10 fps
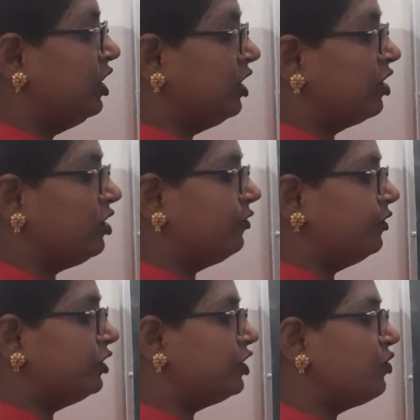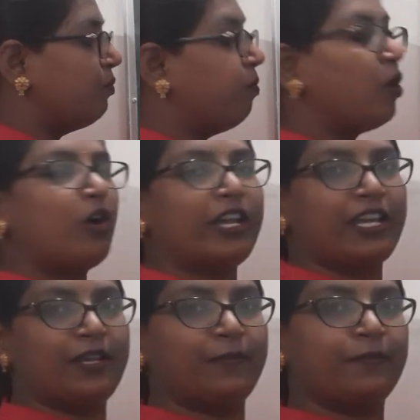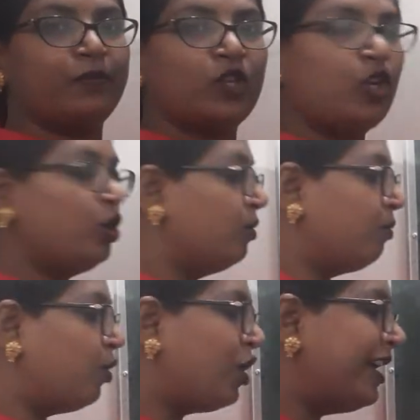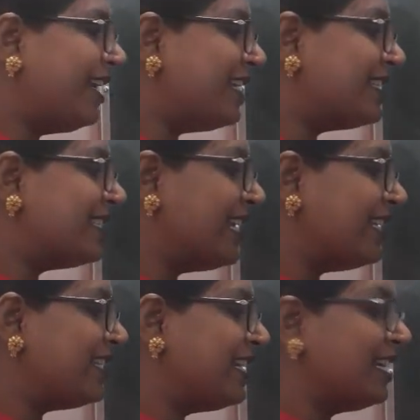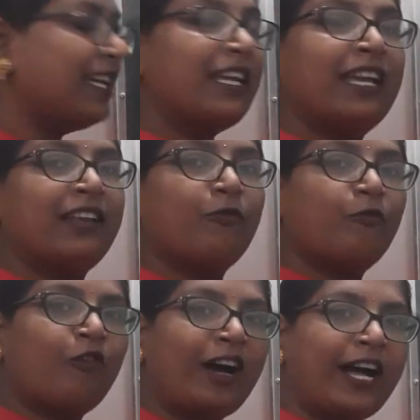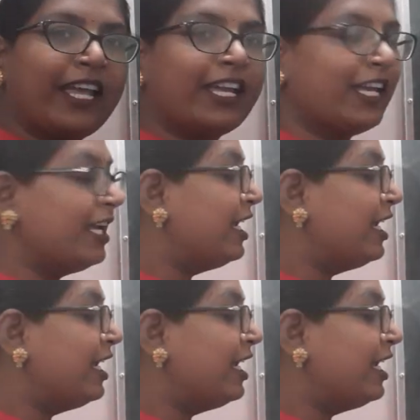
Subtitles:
The word boy. Boy is ending in y